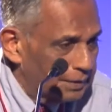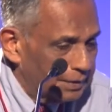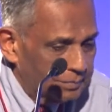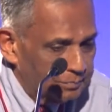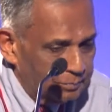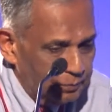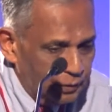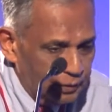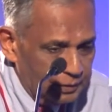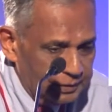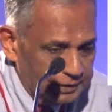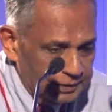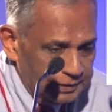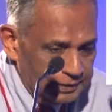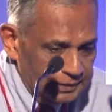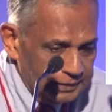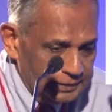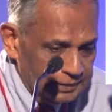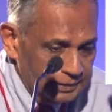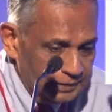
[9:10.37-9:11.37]
component
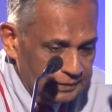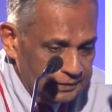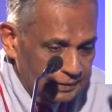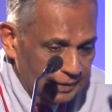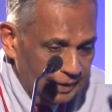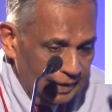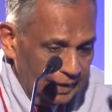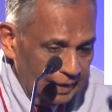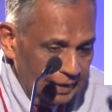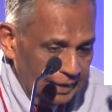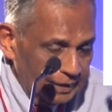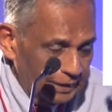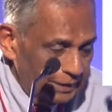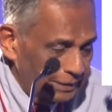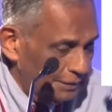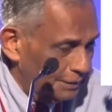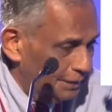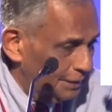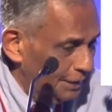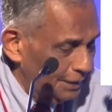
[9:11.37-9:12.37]
in this
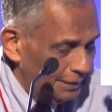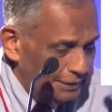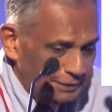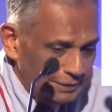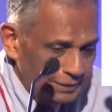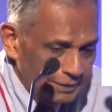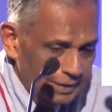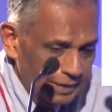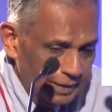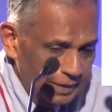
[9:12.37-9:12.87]
is these